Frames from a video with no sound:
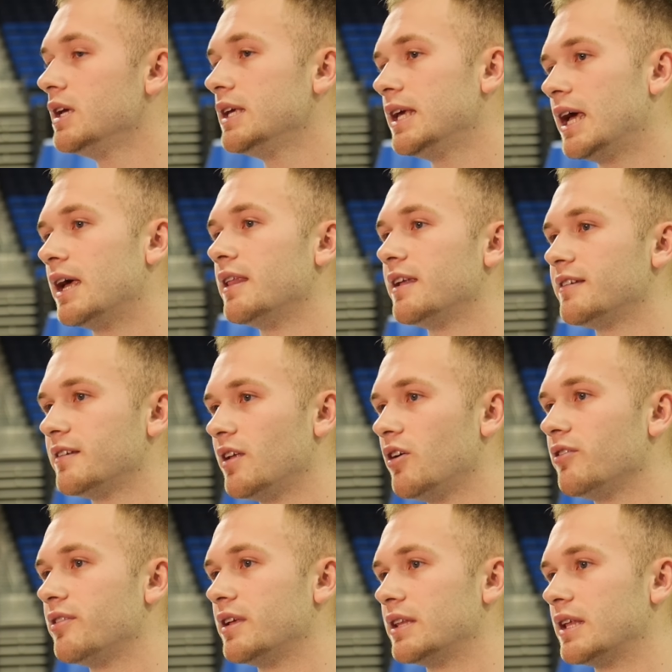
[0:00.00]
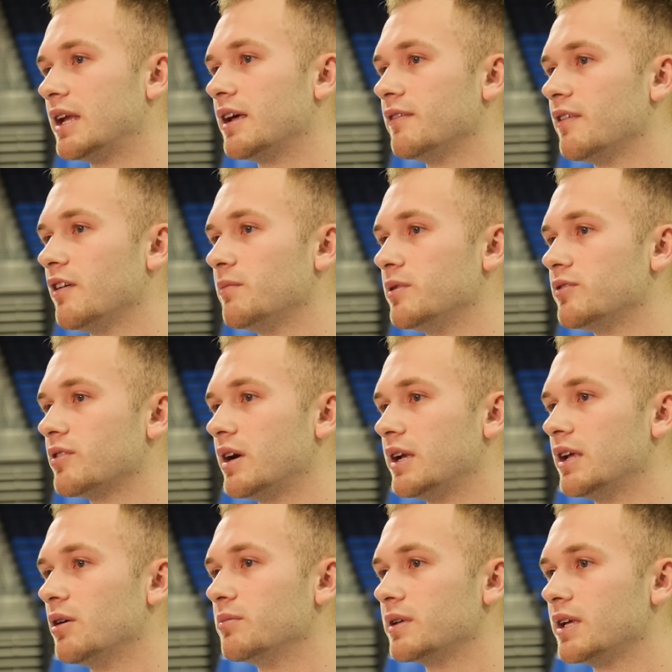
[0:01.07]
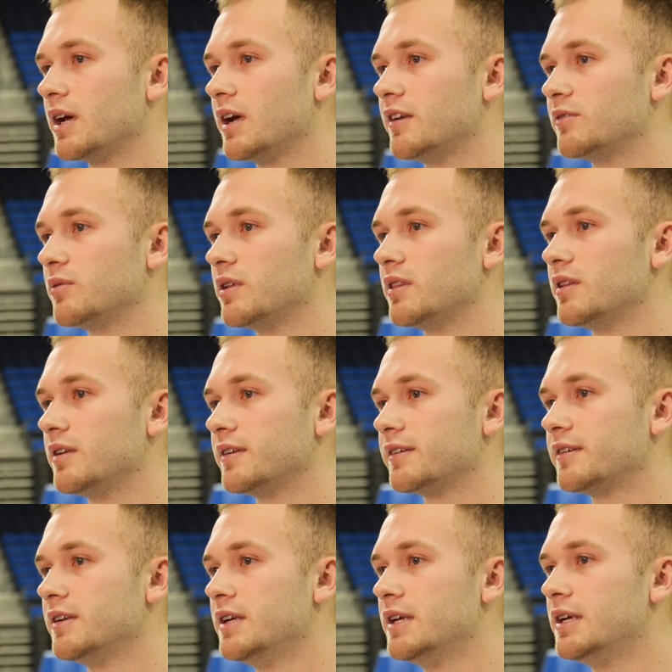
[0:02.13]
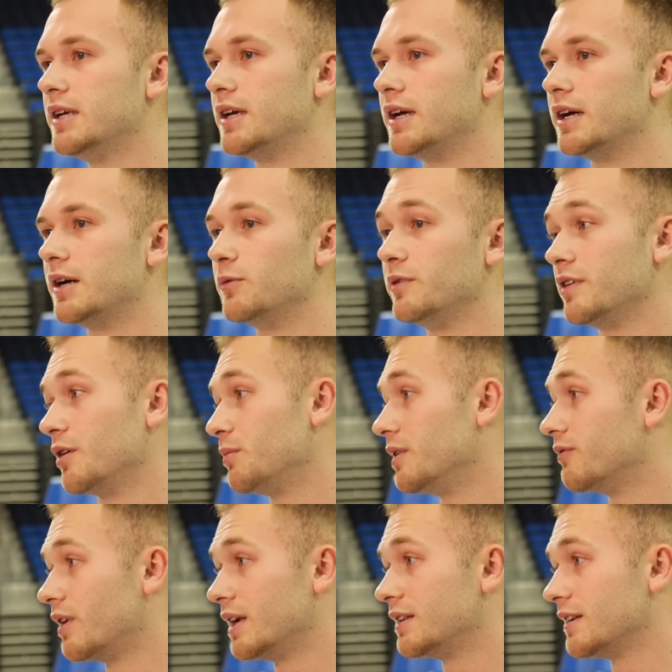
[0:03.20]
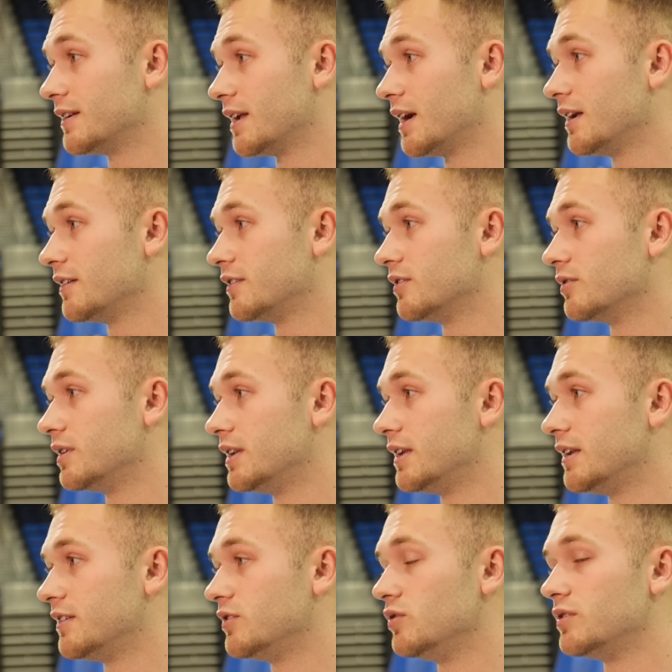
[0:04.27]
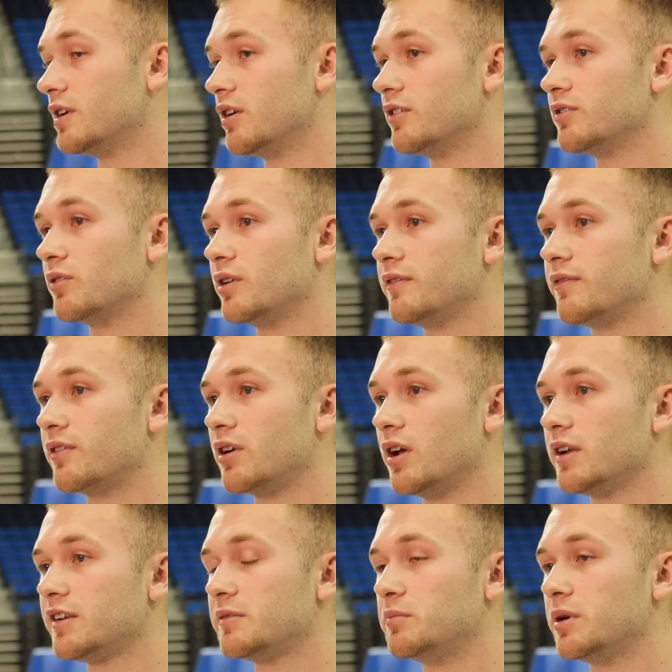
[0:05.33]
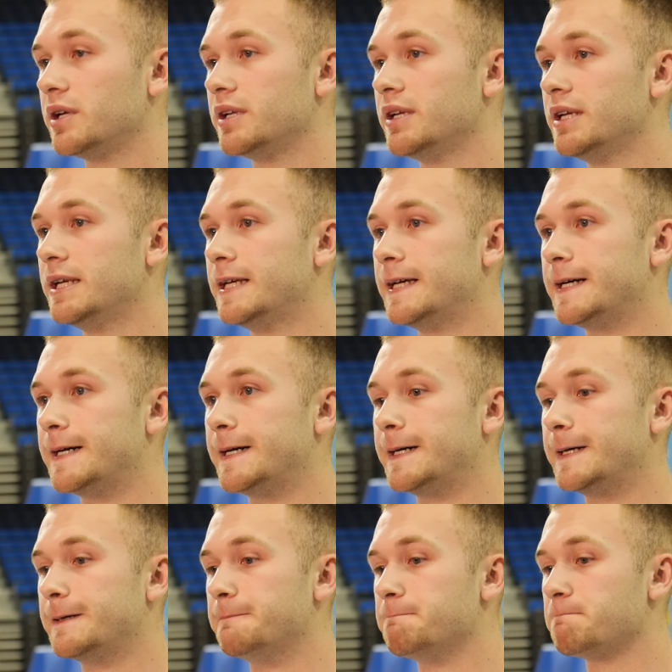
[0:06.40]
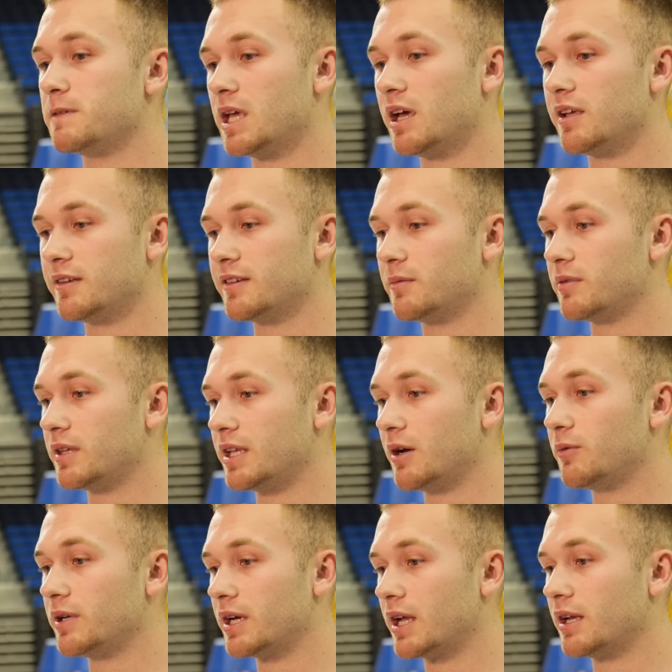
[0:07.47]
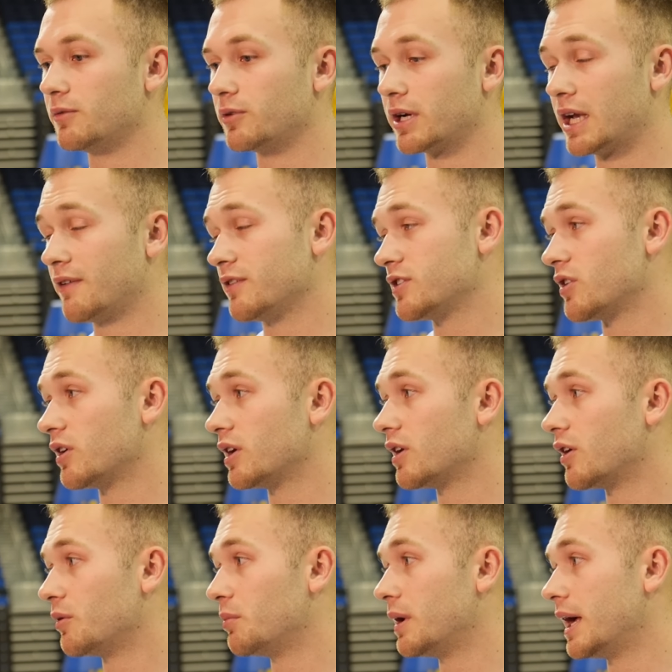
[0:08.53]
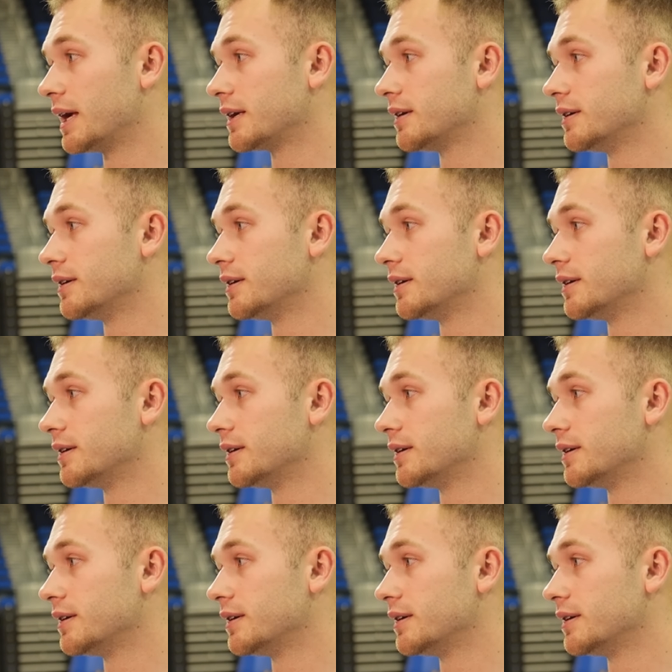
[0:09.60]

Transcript: Yeah, and that's another thing that I've been trying to help the guys with is we've never been ranked this high, so it's new territory for us. But it's something that we're gonna have a target on our back.